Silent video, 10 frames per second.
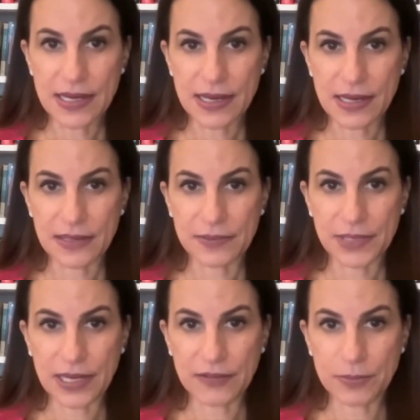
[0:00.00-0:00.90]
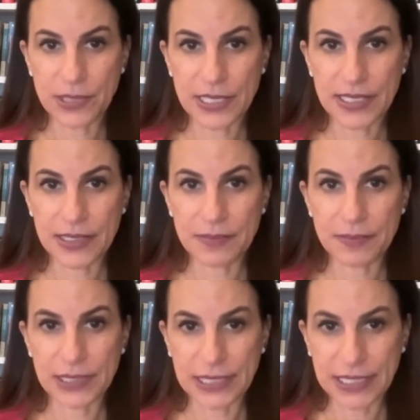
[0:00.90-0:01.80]
Alvin Bragg
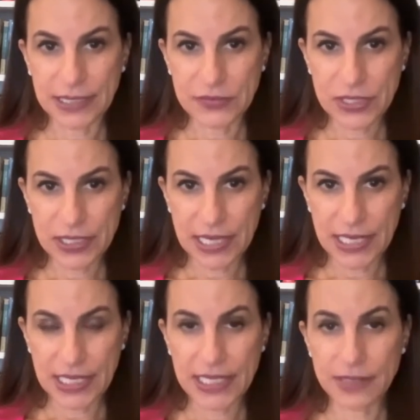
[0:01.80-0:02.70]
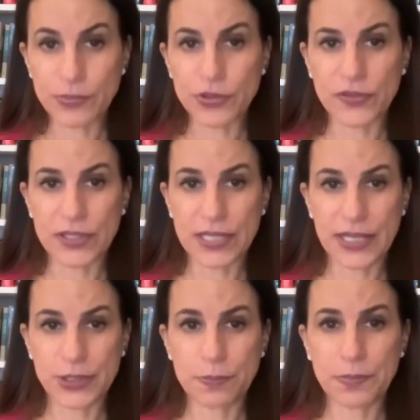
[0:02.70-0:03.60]
believes that he can prove this
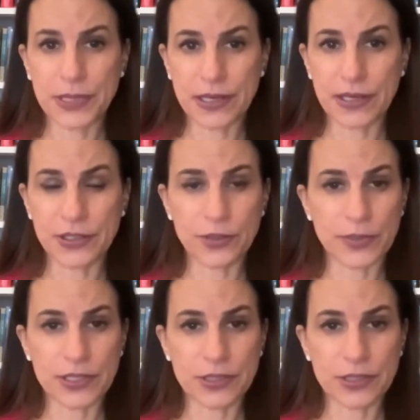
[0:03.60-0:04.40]
case beyond a